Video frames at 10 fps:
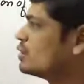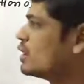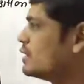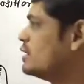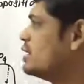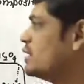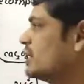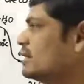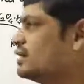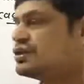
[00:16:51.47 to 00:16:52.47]
I think
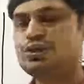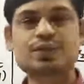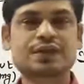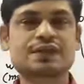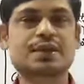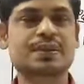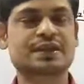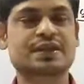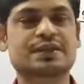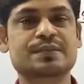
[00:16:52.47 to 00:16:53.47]
these two
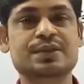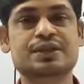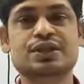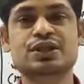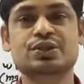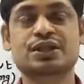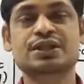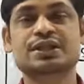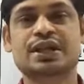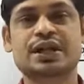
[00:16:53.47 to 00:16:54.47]
examples are sufficient to
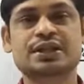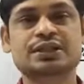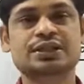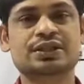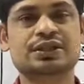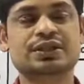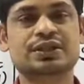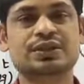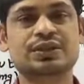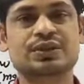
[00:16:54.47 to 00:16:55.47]
understand
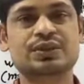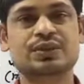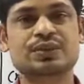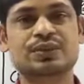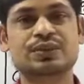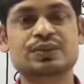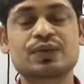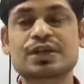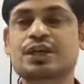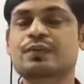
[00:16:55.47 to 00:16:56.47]

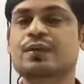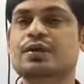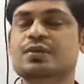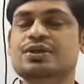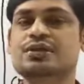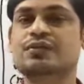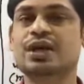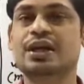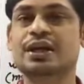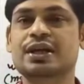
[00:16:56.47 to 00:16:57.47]
what information
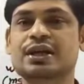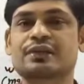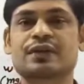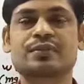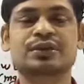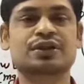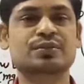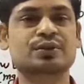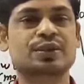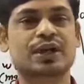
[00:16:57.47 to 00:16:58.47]
we are getting from a
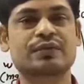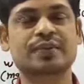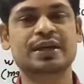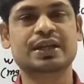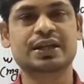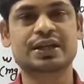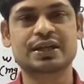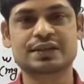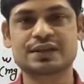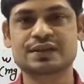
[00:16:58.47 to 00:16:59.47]
thermogravimetric
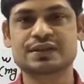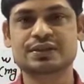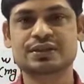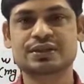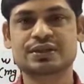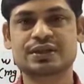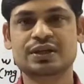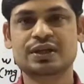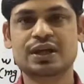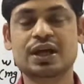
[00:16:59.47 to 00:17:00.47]
analysis
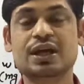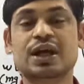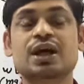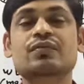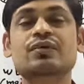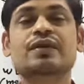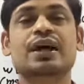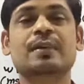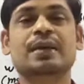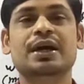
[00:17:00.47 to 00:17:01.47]
and how we will
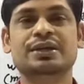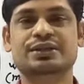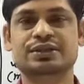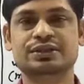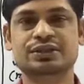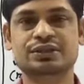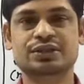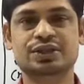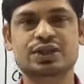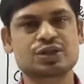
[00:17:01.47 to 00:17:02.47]
apply it.
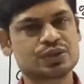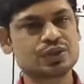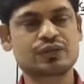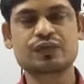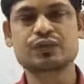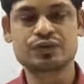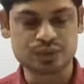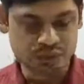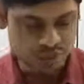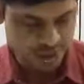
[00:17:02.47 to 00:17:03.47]
So if you wish
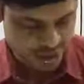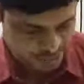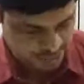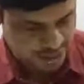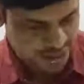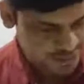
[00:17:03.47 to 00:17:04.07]
to note it, you can